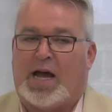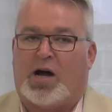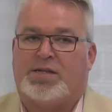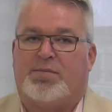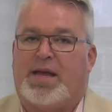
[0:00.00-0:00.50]

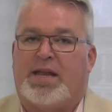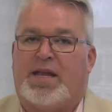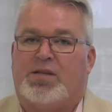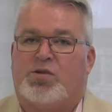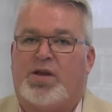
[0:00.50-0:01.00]
Awesome.
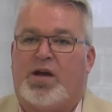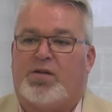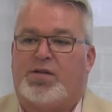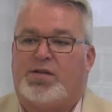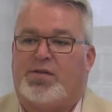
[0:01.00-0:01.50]
And so
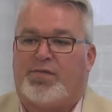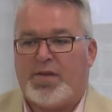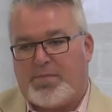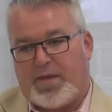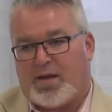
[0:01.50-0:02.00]
now to
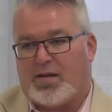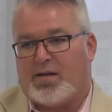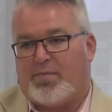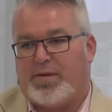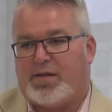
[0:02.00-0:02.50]
flip that a
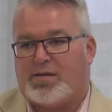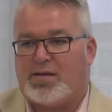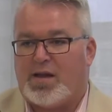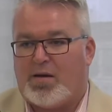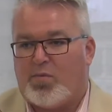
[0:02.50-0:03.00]
little bit to
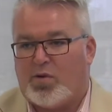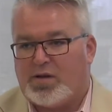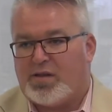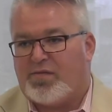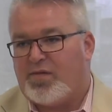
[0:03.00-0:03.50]
now more
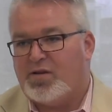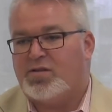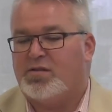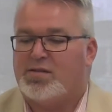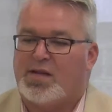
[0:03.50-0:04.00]
into the
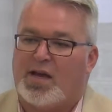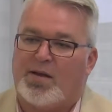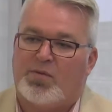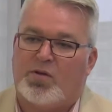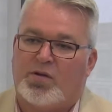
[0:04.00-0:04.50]
functional side,
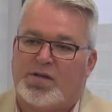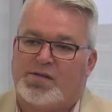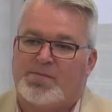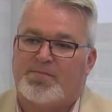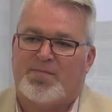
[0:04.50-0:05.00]
I'm
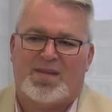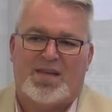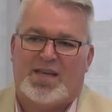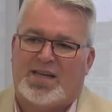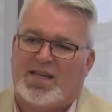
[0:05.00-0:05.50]
curious,
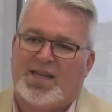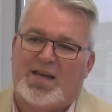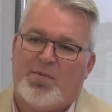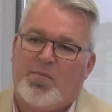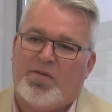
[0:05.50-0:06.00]
can you
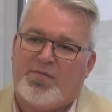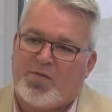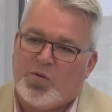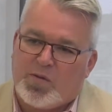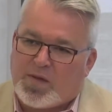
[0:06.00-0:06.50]
come up with a
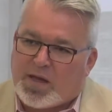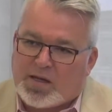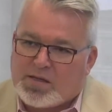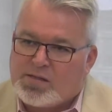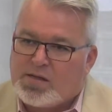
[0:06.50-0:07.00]
few
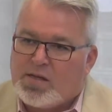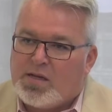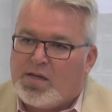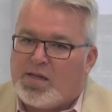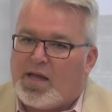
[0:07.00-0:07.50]
things
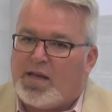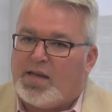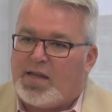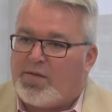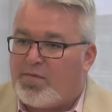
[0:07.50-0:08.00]

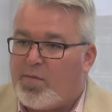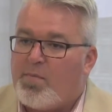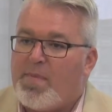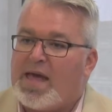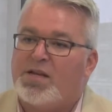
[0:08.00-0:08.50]
that from a
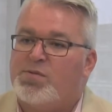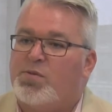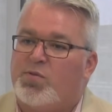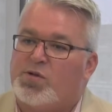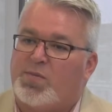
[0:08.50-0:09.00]

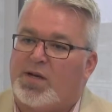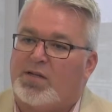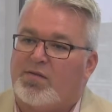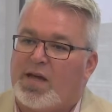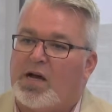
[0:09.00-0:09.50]
management
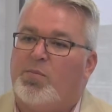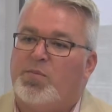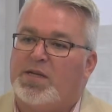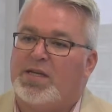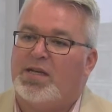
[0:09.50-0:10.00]
perspective
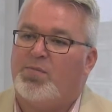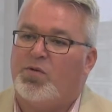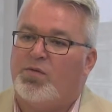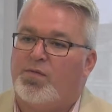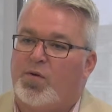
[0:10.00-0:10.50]
help to keep
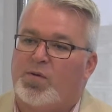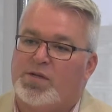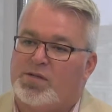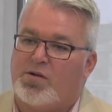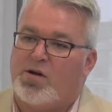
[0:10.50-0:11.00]
you
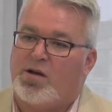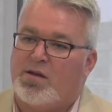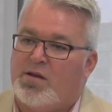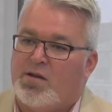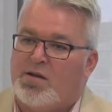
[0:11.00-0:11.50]
focused
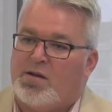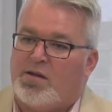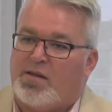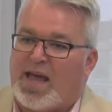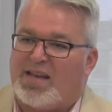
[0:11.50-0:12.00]
on
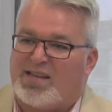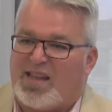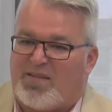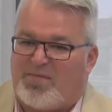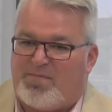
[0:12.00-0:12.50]

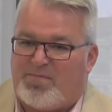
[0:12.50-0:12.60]
that